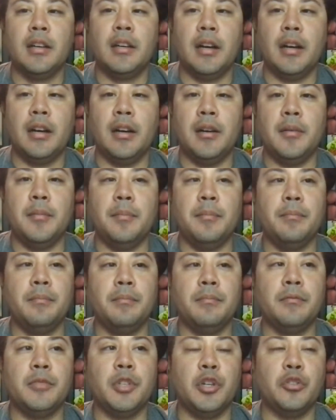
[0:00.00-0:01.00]

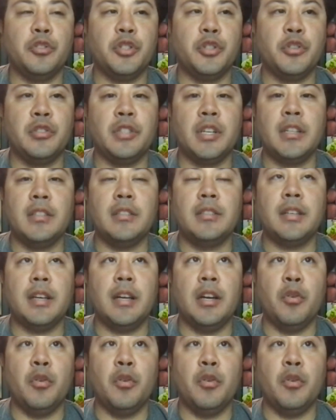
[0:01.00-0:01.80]
Tuesdays